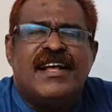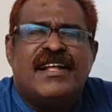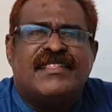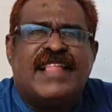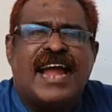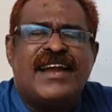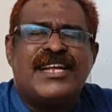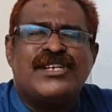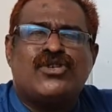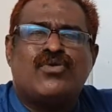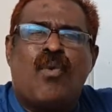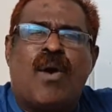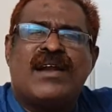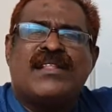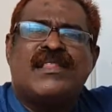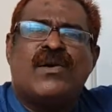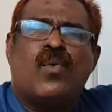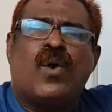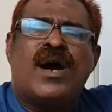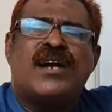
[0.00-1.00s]
That is
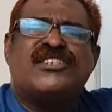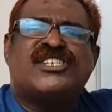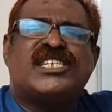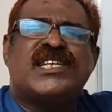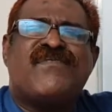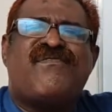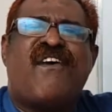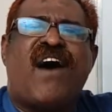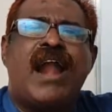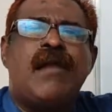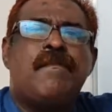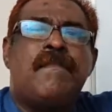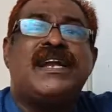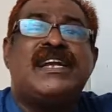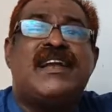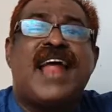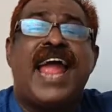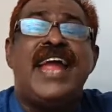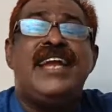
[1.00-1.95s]
what the words of Albert